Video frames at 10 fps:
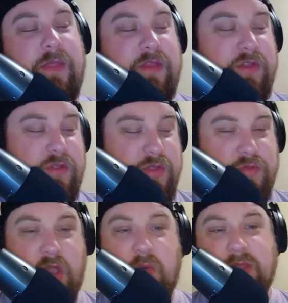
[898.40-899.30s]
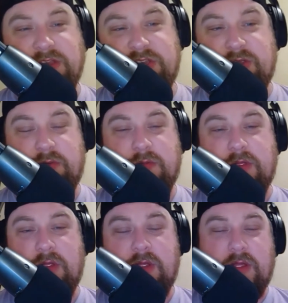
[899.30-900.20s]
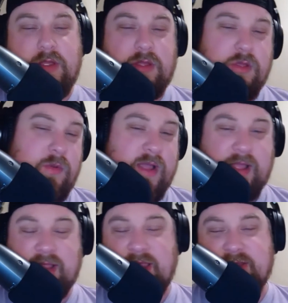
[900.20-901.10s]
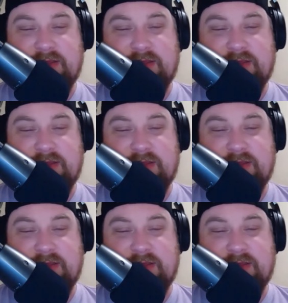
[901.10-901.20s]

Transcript: you go into who I can't